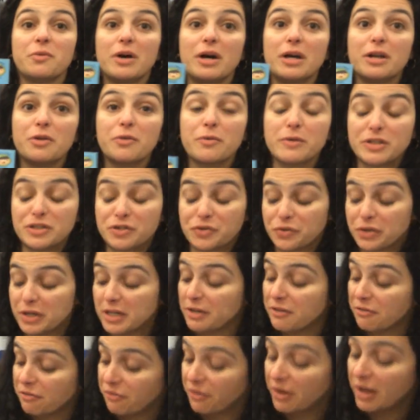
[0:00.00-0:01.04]
what it was
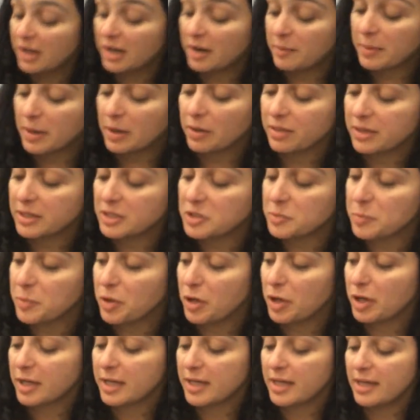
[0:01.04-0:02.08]
really fun about this
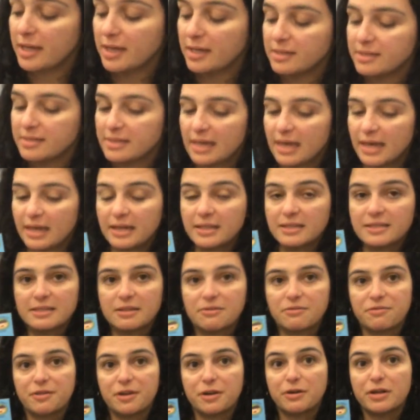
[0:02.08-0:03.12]
book is that it's
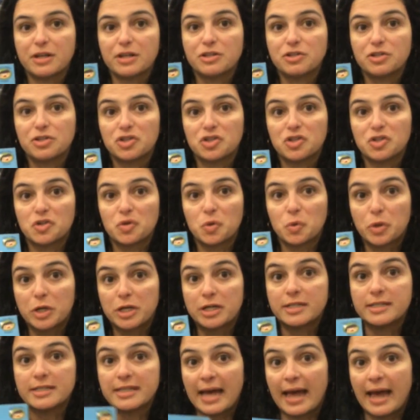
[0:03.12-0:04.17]
a very
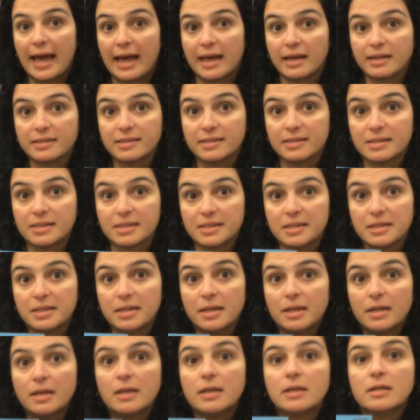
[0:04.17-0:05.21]
short text.
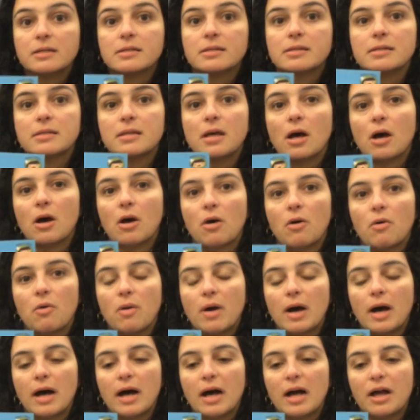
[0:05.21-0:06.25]
So